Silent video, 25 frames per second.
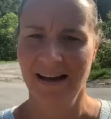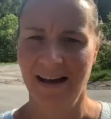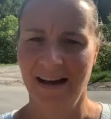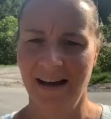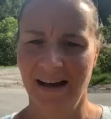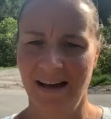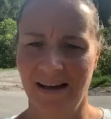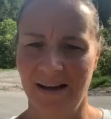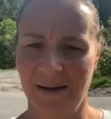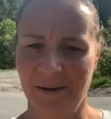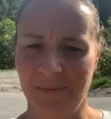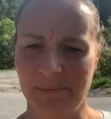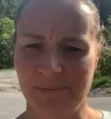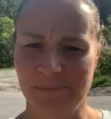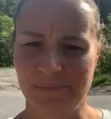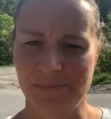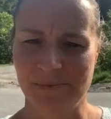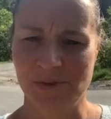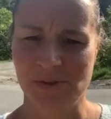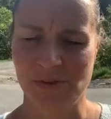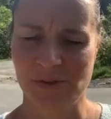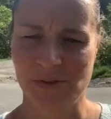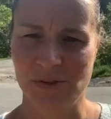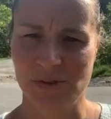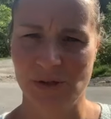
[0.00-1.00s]
Um,
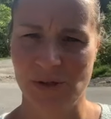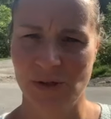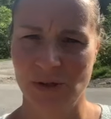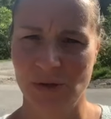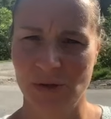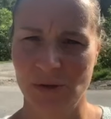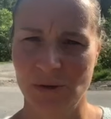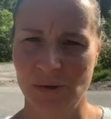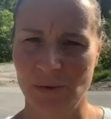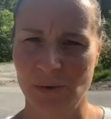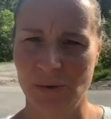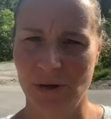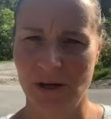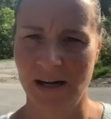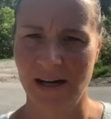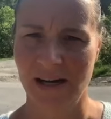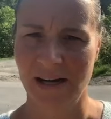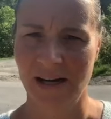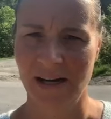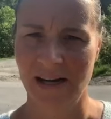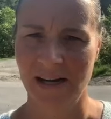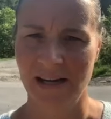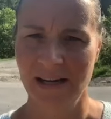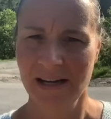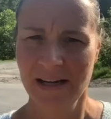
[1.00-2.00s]
so
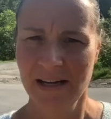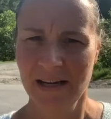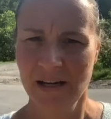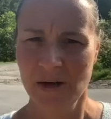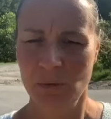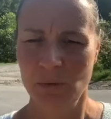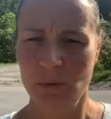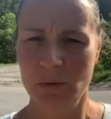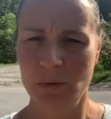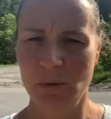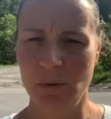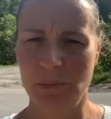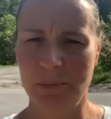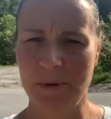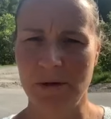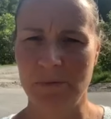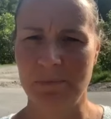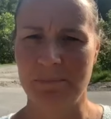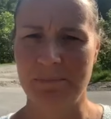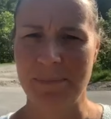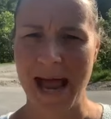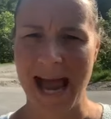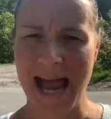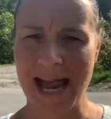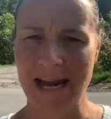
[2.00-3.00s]
uh, we will be
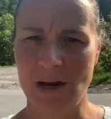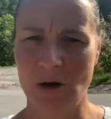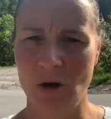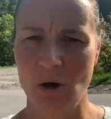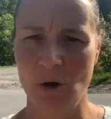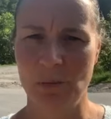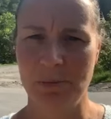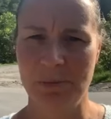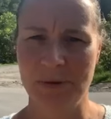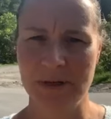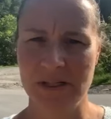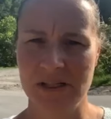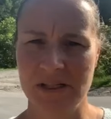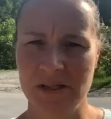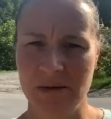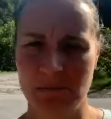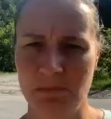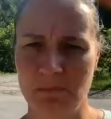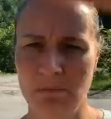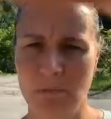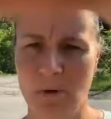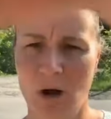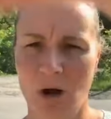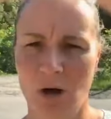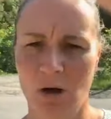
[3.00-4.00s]
back open
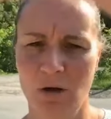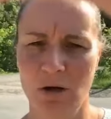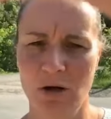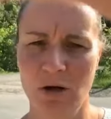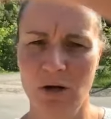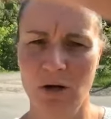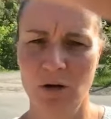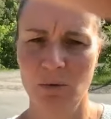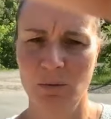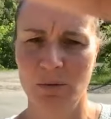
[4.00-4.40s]
tomorrow.